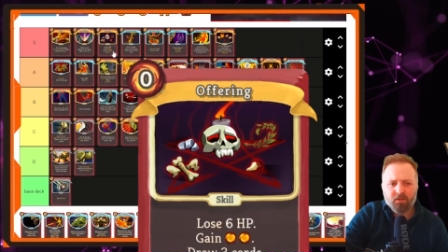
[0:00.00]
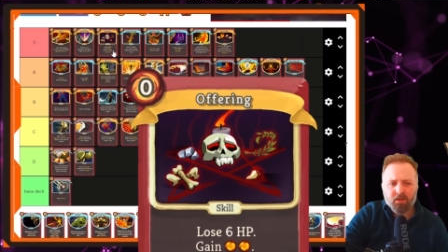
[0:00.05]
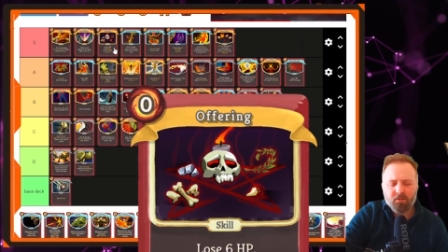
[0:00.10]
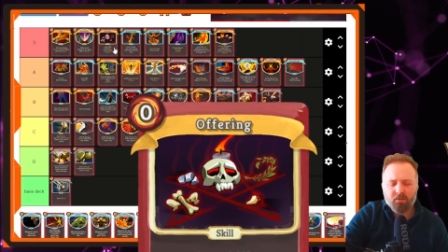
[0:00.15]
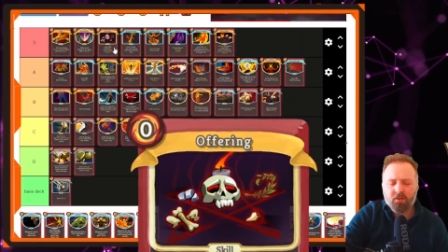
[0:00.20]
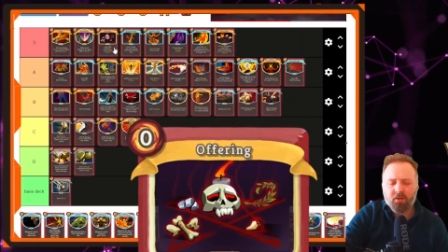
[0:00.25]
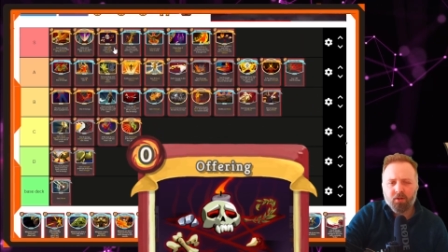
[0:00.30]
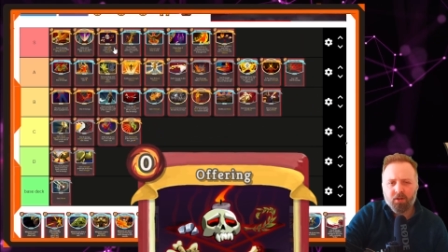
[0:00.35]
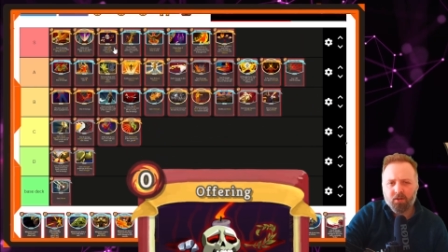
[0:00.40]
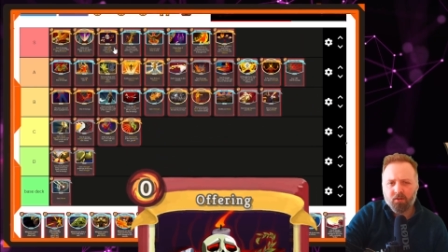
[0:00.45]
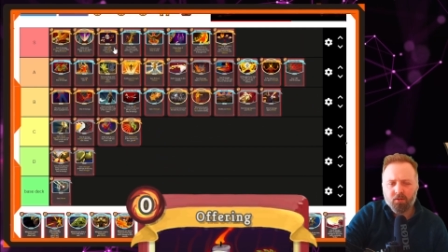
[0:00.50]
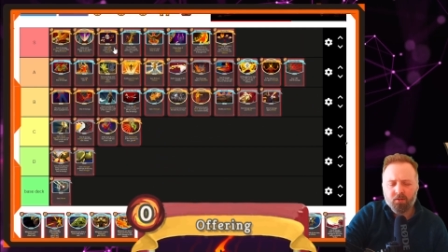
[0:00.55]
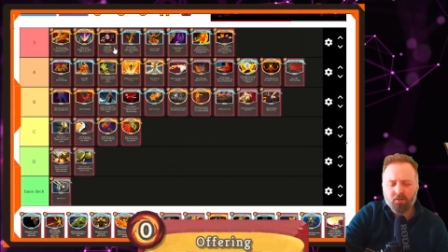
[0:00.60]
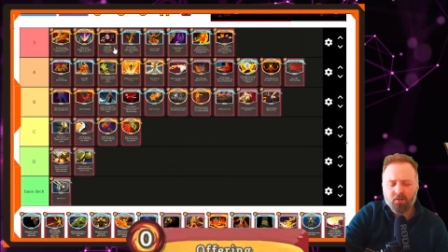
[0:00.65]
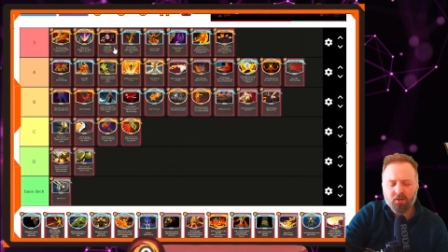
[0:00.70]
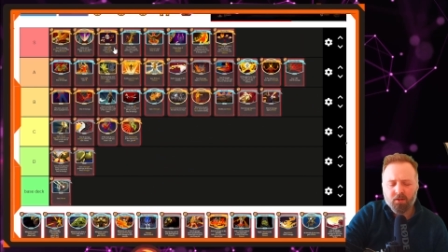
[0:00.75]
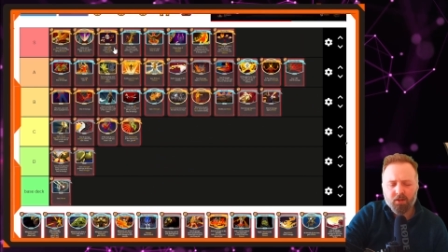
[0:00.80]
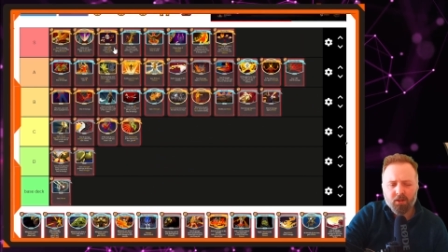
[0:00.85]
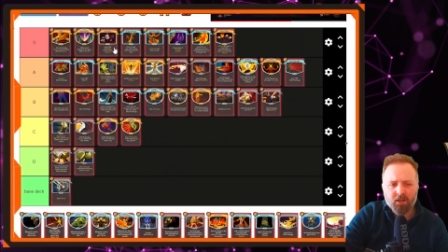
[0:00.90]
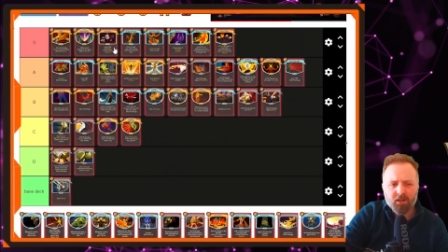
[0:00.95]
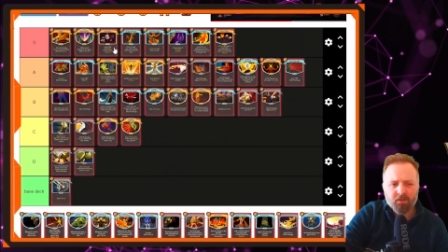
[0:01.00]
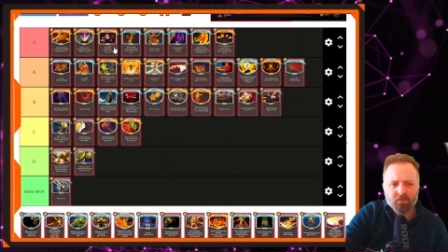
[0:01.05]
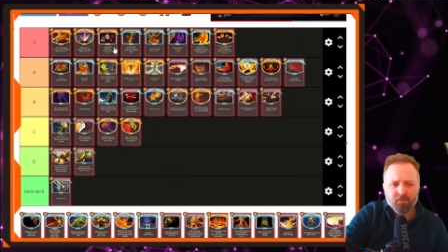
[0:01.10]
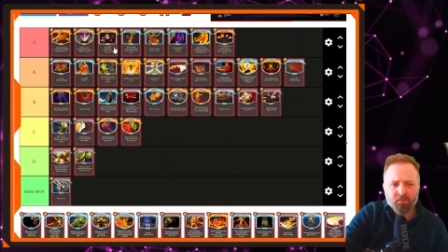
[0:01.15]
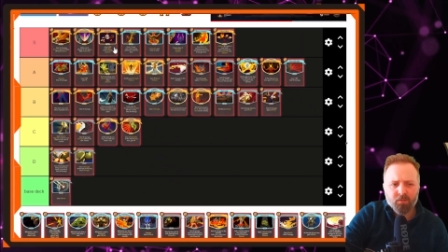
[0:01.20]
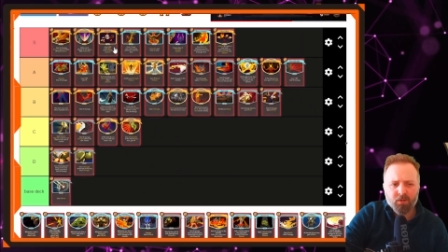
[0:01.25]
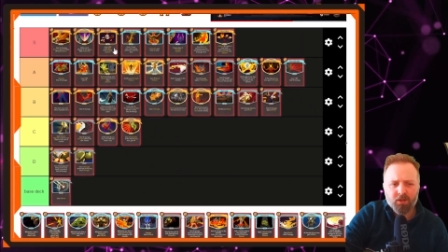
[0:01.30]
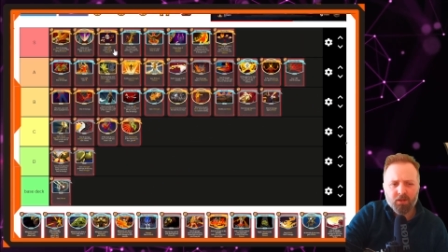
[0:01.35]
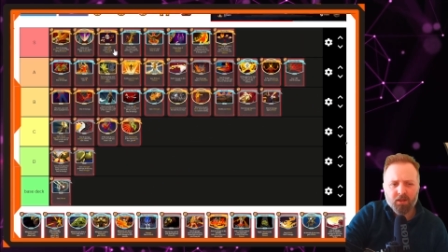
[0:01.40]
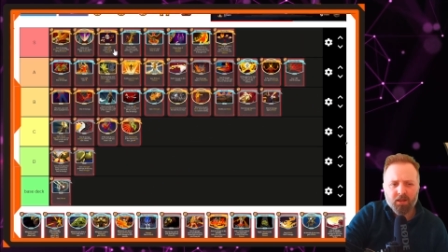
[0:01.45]
Sorry, you're losing life,
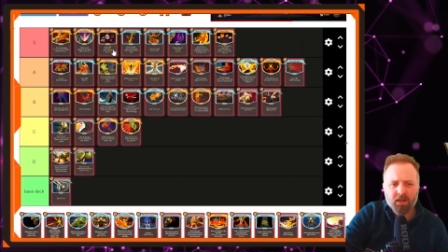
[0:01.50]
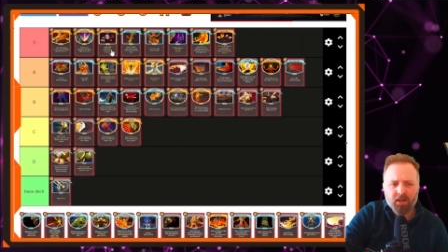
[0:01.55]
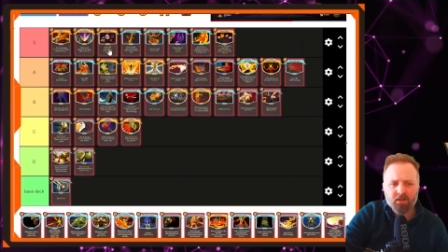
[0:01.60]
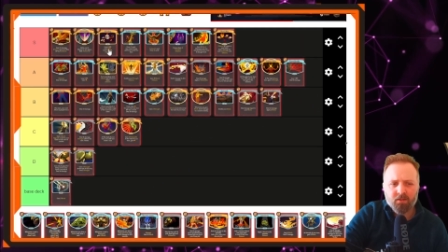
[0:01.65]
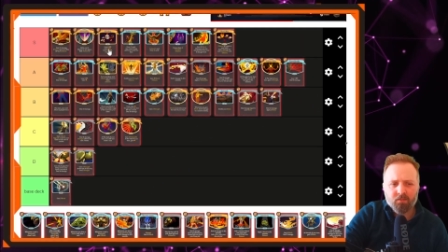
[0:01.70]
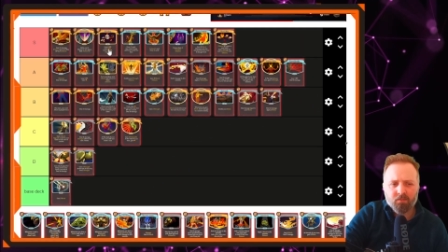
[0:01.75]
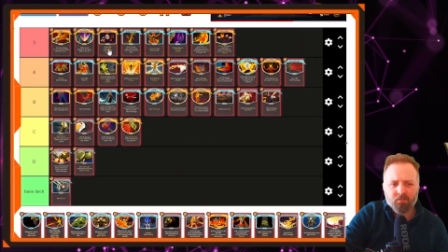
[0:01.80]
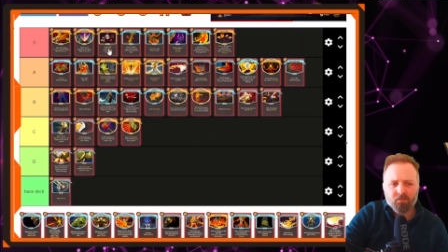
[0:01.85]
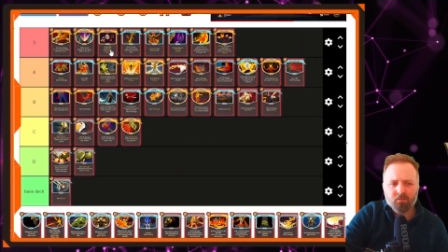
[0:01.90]
but you're getting